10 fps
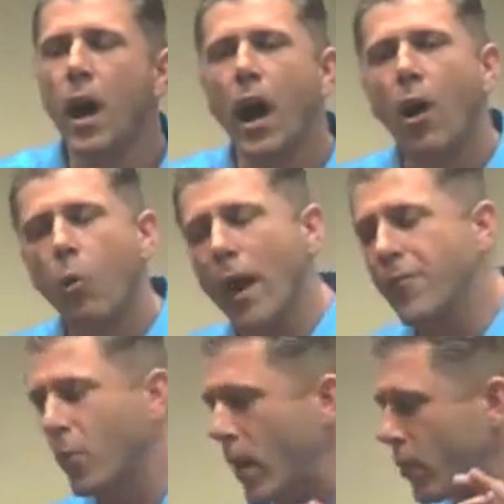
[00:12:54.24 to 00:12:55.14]

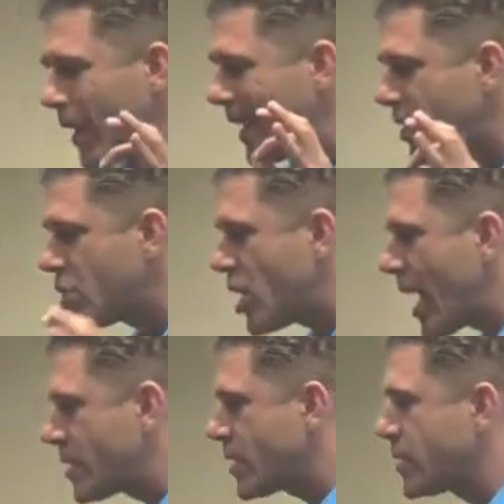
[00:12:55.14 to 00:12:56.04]
However, when we
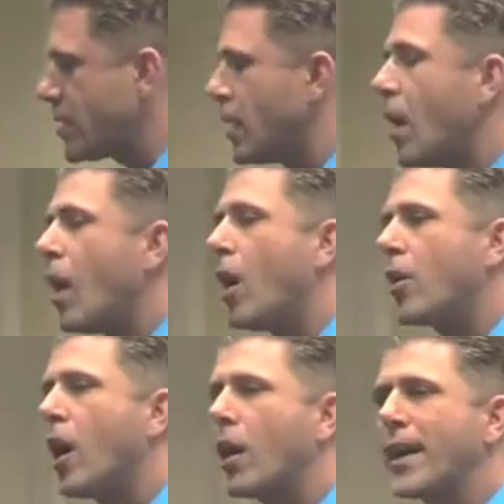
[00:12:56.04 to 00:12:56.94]
ingest
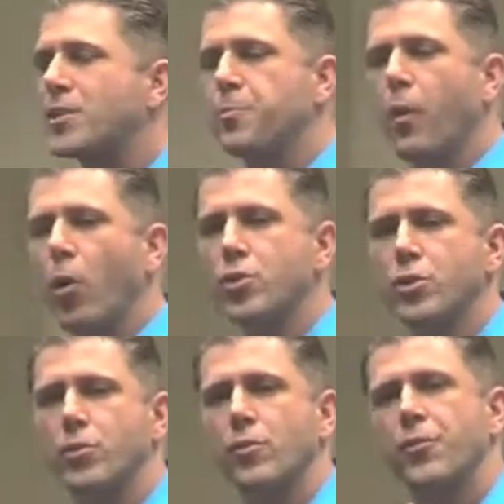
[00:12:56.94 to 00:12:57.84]
or are
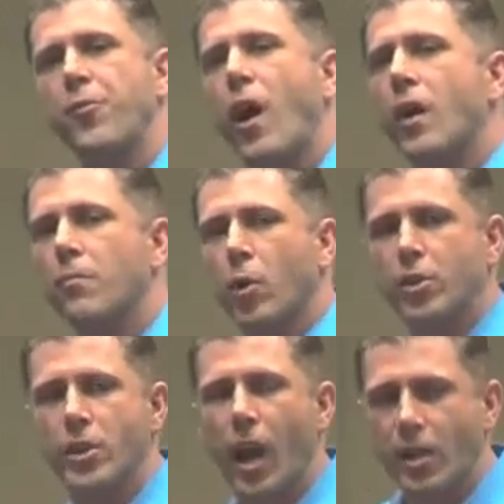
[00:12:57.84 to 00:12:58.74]
exposed to far more
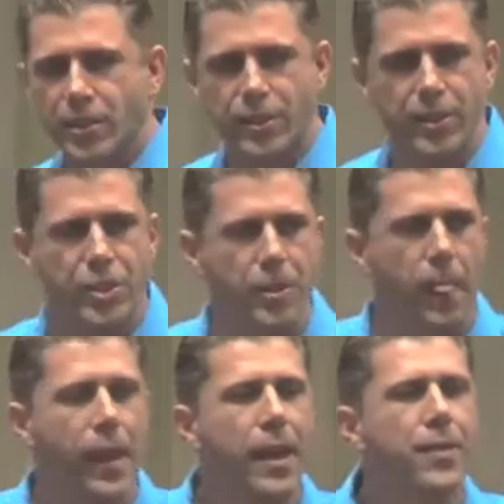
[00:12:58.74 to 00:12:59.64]
toxins,
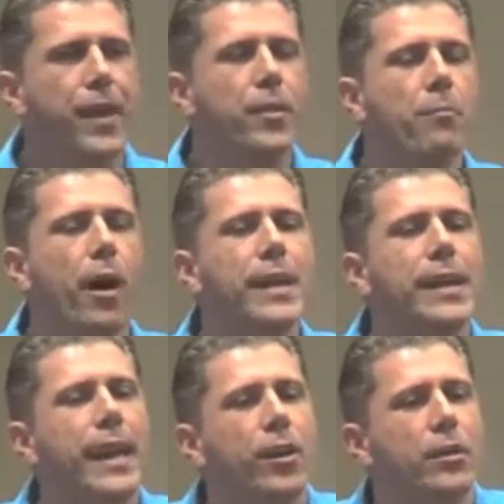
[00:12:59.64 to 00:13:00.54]
then the body
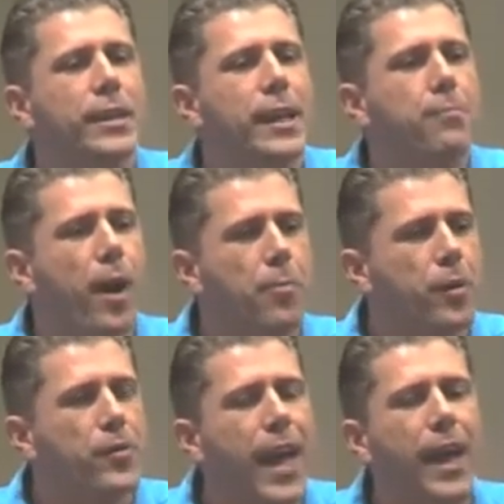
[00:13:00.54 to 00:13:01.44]
cannot keep up
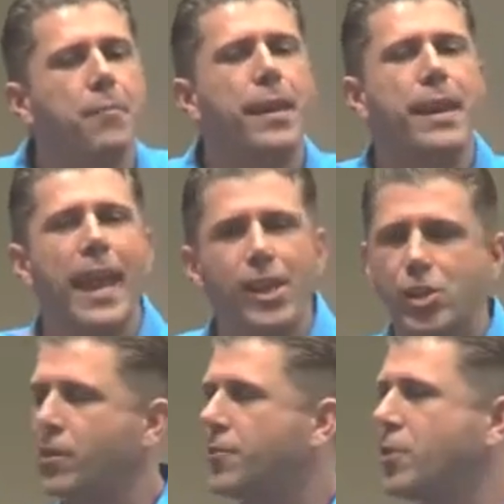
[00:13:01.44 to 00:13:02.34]
with the
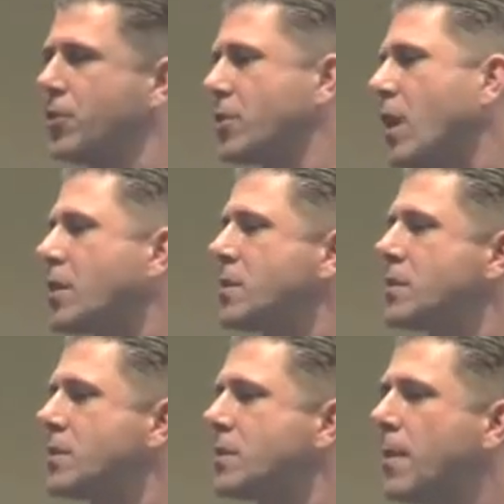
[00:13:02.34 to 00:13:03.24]
elimination of those
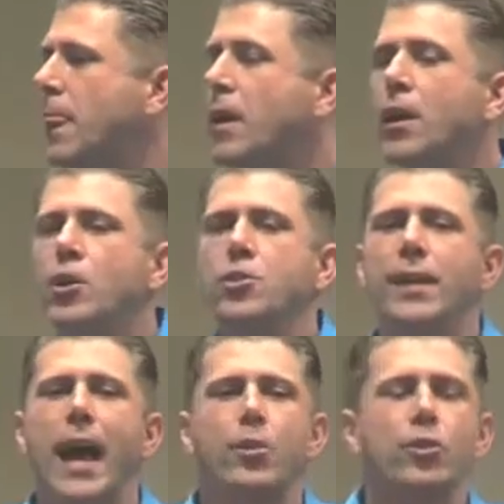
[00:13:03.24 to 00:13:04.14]
toxins. So
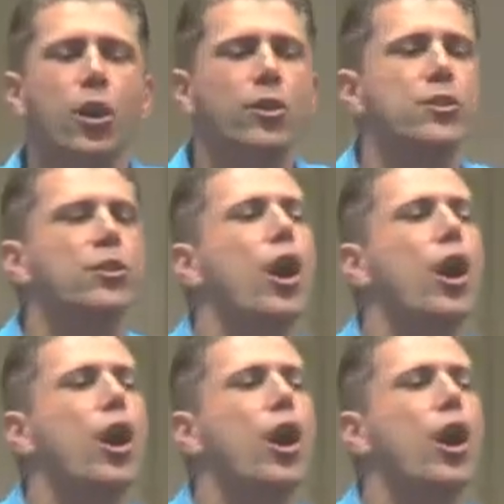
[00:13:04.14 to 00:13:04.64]
now the toxins